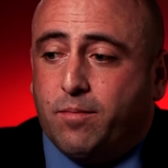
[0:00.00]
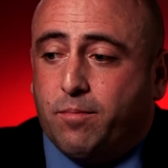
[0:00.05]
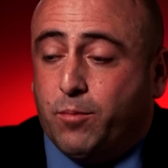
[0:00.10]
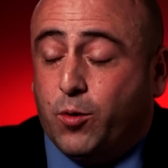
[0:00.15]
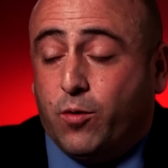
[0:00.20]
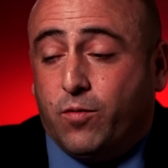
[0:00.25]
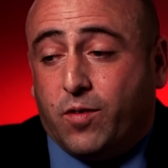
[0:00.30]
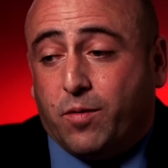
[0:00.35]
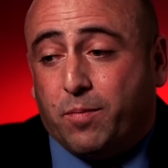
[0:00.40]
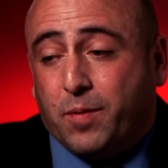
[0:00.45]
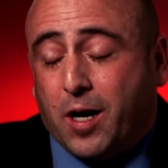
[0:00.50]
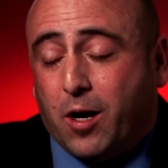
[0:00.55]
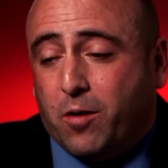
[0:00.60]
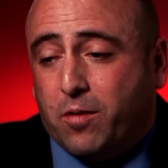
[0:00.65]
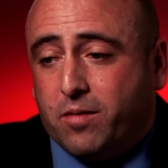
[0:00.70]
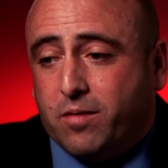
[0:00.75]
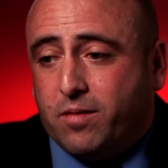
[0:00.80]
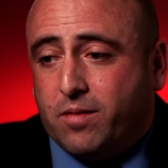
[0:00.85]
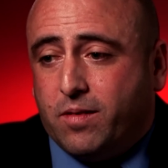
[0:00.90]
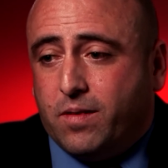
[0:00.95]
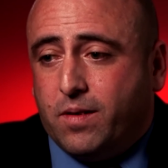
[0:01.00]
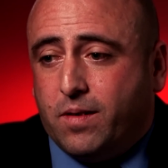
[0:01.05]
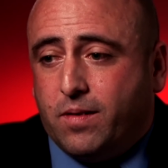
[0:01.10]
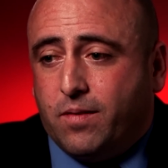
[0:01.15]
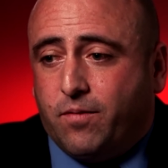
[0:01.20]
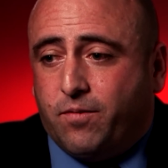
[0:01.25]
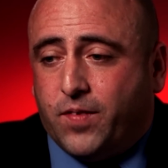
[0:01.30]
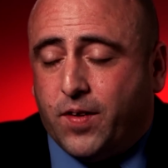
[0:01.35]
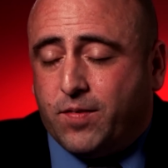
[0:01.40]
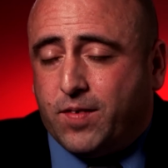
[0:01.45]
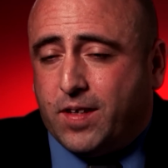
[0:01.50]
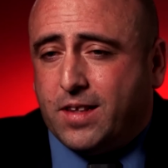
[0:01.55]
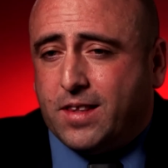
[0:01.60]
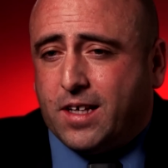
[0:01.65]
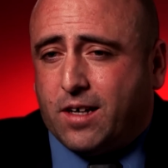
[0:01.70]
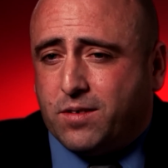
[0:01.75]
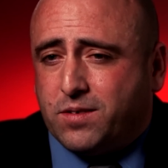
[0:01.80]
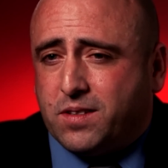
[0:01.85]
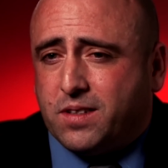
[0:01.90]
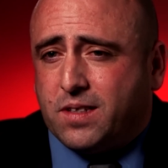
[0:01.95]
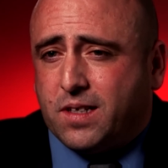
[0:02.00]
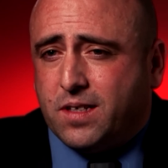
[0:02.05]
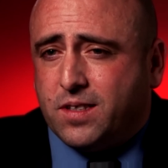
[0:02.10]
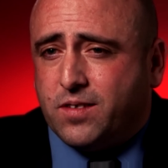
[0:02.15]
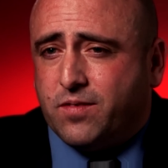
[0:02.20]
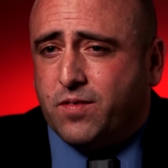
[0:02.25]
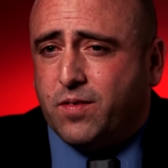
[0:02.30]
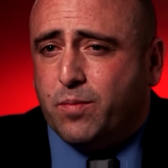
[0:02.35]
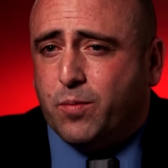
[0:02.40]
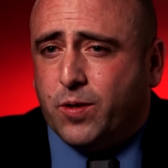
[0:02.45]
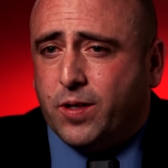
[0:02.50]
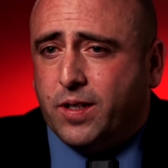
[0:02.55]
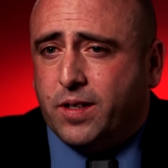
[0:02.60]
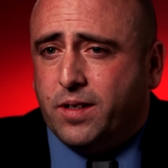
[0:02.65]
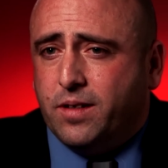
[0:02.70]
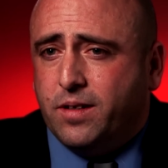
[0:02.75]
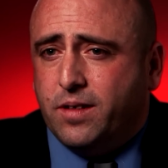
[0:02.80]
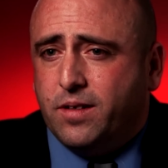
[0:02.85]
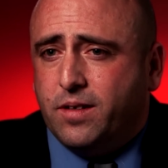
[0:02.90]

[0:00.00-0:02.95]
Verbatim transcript: moved about 50,000 tons of debris.